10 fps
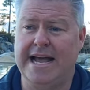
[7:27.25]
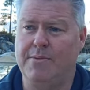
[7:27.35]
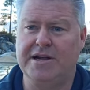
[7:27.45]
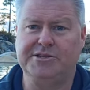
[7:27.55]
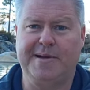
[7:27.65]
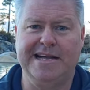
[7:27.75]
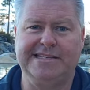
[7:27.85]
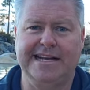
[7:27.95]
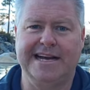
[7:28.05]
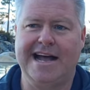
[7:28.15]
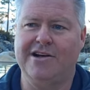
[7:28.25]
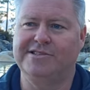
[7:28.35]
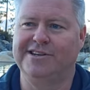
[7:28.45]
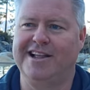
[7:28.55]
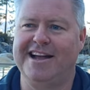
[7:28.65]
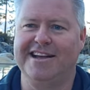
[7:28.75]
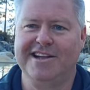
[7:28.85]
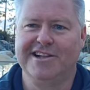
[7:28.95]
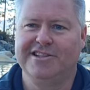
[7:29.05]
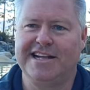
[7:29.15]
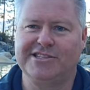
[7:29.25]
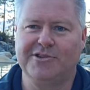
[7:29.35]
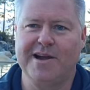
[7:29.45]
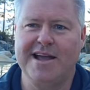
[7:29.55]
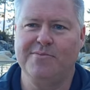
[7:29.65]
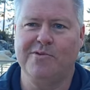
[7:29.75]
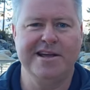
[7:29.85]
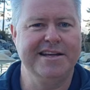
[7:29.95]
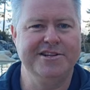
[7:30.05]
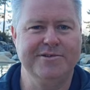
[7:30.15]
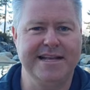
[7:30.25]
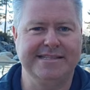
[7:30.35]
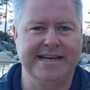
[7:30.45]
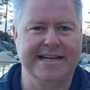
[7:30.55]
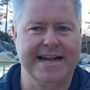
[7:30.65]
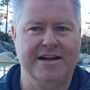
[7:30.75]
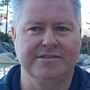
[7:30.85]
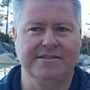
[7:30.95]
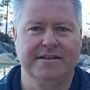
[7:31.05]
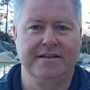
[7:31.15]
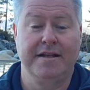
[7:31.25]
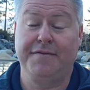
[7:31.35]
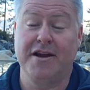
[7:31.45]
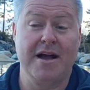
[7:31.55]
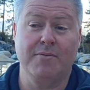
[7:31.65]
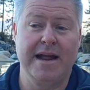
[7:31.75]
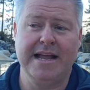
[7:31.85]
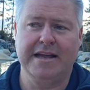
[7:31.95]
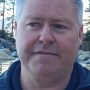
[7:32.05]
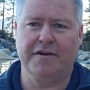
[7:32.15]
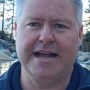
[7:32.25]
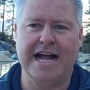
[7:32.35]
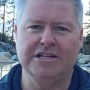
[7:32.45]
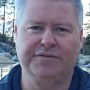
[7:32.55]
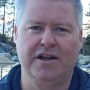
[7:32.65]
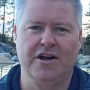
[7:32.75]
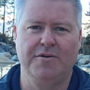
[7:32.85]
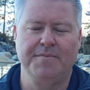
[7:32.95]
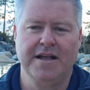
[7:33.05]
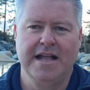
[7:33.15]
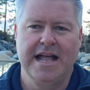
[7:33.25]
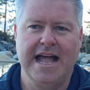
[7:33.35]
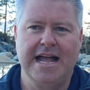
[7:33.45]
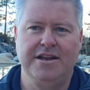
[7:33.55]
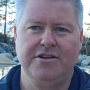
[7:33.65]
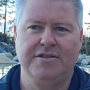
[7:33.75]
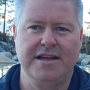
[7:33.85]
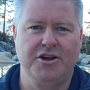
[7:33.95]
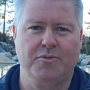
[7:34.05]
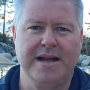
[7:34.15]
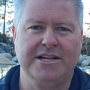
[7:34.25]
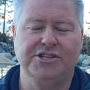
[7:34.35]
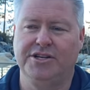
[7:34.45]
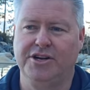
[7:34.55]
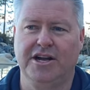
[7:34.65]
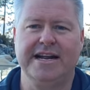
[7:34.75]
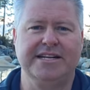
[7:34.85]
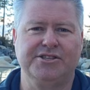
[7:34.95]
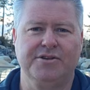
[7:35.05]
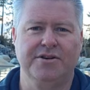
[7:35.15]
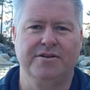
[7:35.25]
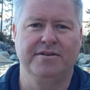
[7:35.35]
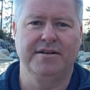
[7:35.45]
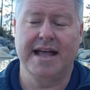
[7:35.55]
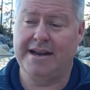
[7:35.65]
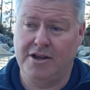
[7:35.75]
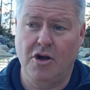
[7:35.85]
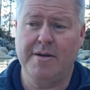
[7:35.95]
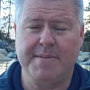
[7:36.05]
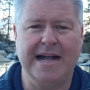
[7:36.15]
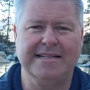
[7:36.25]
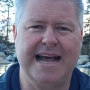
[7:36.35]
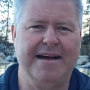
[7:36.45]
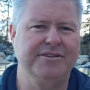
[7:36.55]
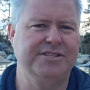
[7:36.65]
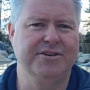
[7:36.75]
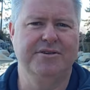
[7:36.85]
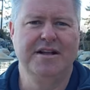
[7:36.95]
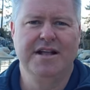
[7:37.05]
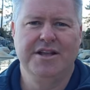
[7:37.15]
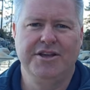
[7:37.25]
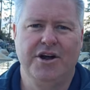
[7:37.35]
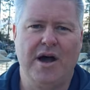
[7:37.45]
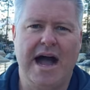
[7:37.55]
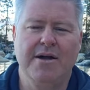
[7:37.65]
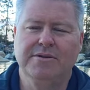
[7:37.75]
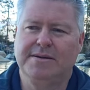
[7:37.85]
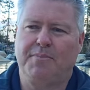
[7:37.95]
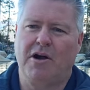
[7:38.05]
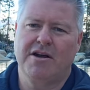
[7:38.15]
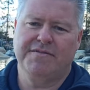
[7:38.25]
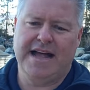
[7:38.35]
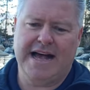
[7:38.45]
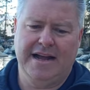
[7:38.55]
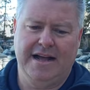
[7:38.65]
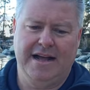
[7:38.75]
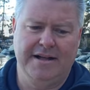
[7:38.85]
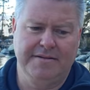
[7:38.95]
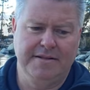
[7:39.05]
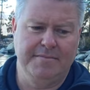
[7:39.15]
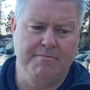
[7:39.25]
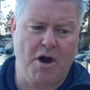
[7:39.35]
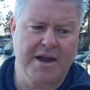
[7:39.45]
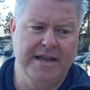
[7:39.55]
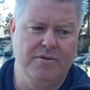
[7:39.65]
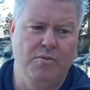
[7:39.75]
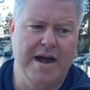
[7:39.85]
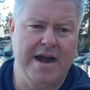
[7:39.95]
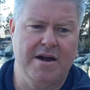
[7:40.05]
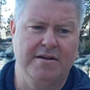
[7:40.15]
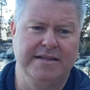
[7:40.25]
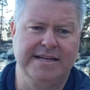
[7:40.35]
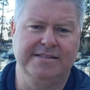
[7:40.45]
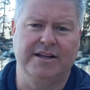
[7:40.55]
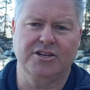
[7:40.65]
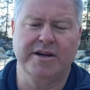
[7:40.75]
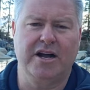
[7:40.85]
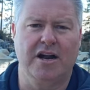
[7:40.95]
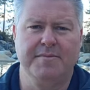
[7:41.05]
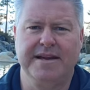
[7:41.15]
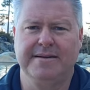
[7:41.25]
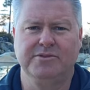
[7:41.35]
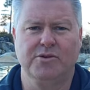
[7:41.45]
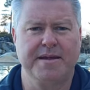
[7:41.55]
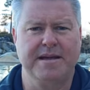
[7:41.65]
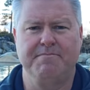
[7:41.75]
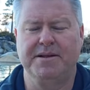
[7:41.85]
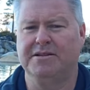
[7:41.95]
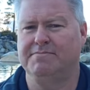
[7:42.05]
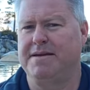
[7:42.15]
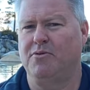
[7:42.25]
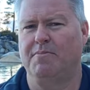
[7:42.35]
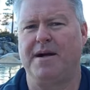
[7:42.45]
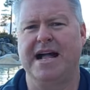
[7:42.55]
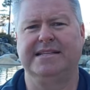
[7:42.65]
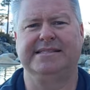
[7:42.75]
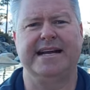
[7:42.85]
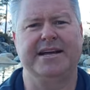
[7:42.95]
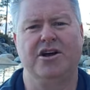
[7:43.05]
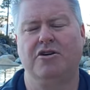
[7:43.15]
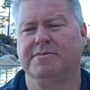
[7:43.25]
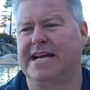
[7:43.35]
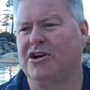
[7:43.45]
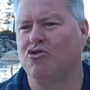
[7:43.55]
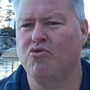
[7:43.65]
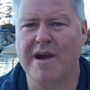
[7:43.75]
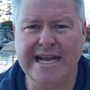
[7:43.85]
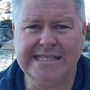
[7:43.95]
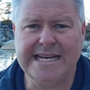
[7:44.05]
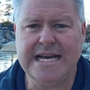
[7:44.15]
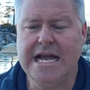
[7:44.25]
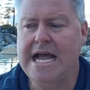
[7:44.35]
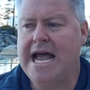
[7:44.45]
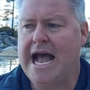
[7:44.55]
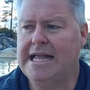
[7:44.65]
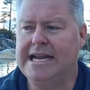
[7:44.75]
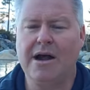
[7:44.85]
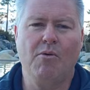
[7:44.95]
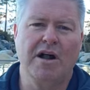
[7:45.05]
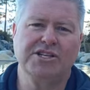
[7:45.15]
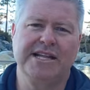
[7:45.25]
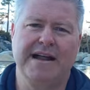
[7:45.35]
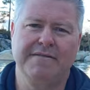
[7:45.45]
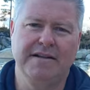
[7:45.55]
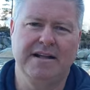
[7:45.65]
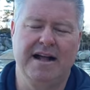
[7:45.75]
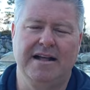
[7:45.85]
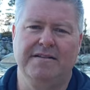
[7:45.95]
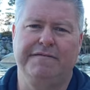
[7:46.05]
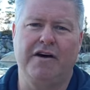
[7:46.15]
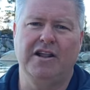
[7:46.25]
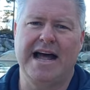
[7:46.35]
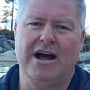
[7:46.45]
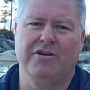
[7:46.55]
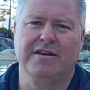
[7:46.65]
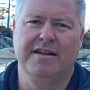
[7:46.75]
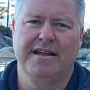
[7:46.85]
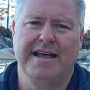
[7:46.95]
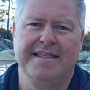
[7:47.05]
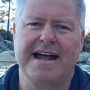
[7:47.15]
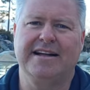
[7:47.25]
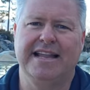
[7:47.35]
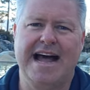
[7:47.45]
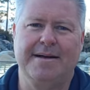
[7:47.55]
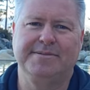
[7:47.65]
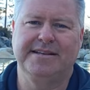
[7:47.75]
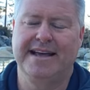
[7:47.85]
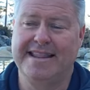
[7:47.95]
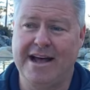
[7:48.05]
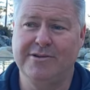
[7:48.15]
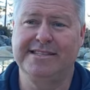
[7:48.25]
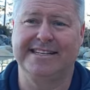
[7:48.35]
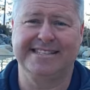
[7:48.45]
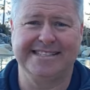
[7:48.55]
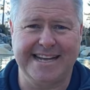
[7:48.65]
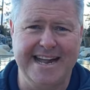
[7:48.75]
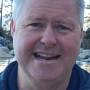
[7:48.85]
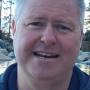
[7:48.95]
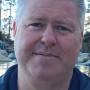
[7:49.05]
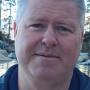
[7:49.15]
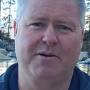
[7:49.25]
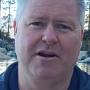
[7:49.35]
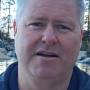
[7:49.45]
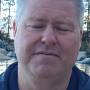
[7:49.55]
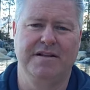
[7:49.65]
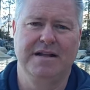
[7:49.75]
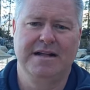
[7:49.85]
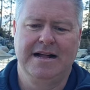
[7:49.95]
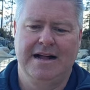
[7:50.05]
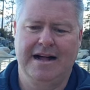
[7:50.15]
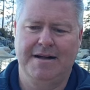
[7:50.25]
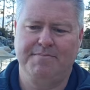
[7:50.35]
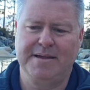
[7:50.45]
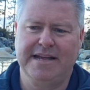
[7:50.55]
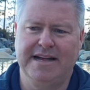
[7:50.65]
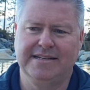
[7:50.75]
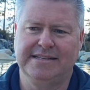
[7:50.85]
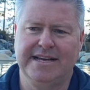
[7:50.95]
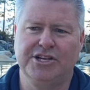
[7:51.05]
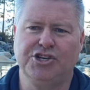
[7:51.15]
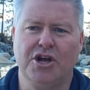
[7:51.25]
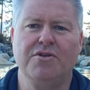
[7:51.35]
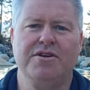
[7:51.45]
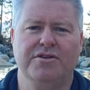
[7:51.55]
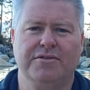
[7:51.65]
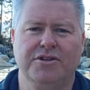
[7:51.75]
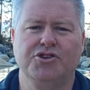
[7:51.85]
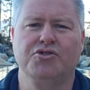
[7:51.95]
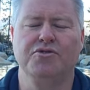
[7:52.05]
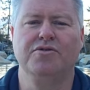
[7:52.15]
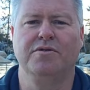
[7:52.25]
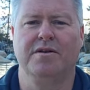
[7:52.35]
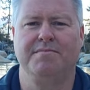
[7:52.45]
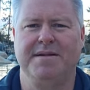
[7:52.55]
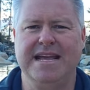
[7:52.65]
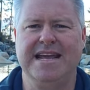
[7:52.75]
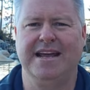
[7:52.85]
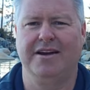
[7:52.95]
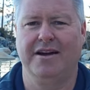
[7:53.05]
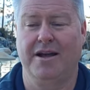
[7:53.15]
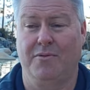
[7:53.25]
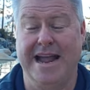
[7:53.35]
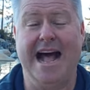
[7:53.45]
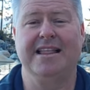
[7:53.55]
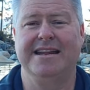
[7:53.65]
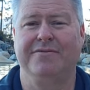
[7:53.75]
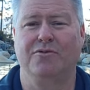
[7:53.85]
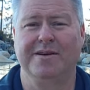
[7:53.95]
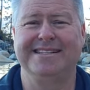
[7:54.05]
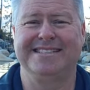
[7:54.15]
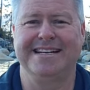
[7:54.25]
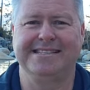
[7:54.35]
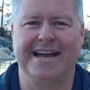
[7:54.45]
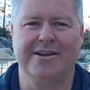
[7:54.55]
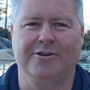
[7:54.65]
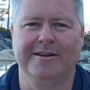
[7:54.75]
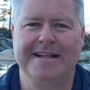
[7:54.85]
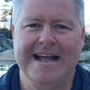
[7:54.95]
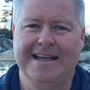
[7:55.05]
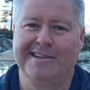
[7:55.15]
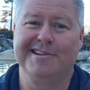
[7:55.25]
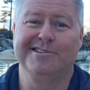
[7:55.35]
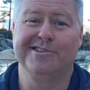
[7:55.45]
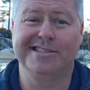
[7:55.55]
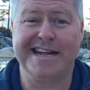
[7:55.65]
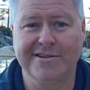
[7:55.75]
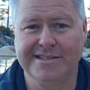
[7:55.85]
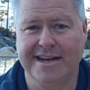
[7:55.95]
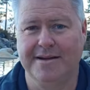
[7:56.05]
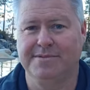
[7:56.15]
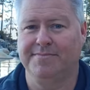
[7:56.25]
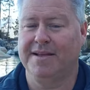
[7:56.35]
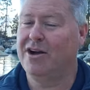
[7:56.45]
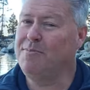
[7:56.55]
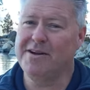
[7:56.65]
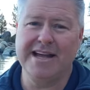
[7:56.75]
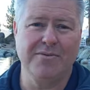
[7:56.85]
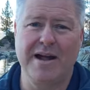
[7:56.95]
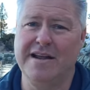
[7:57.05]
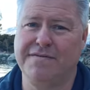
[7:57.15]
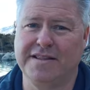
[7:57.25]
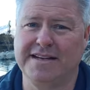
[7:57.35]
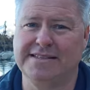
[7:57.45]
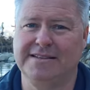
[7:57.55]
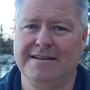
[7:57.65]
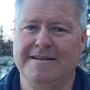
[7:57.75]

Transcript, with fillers: Hey, why don't you buy a second house? you're like, that's great. What are you going to do with that second house? If you're not renting it for cash flow and you think you're rich, you're going to get screwed. And going back to Havasu, you know, I was a part of that uh, market where these luxury condominiums were being built and people were buying second homes like crazy. And then I watched that uh, fall out and that collapse. And that was exciting to be a part of uh, because it showed you the true meaning and reality of a real estate cycle and that there's those downtimes. I hope you're getting ready for this.